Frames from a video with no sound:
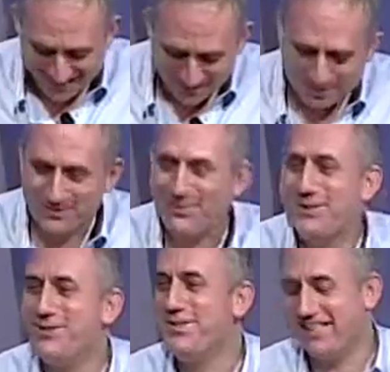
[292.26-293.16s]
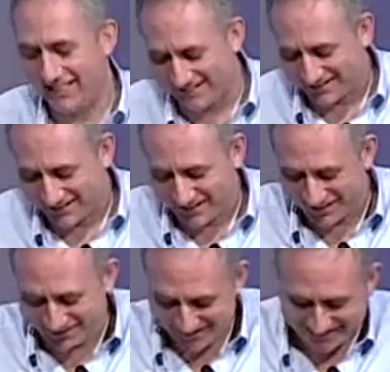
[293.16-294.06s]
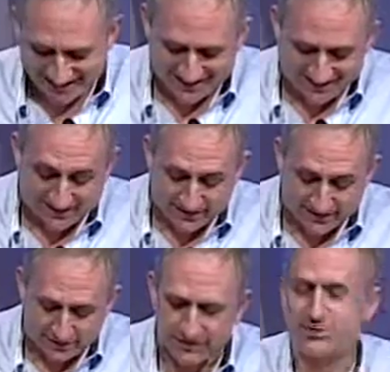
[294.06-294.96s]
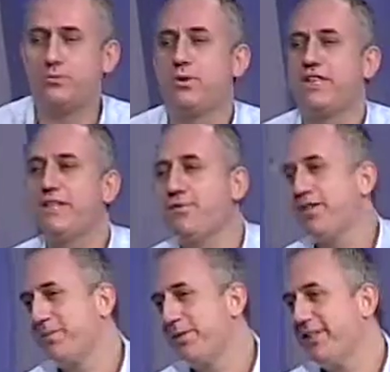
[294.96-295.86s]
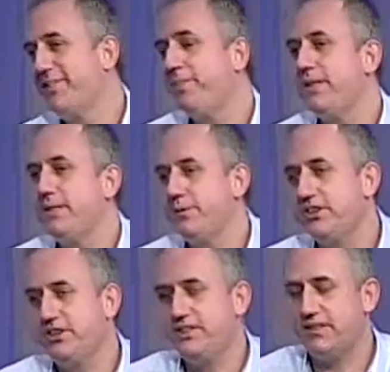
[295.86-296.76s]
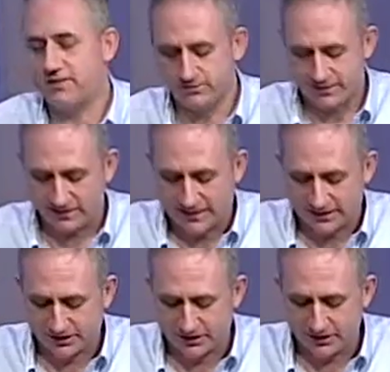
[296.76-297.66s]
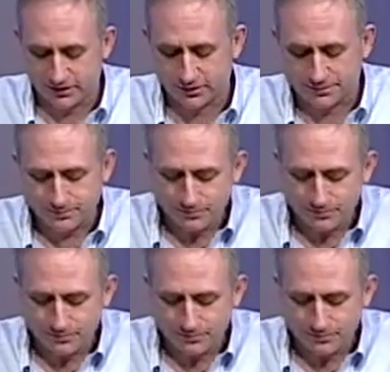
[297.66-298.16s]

Mahfoud is listed here as working for WFP, which he doesn't actually do.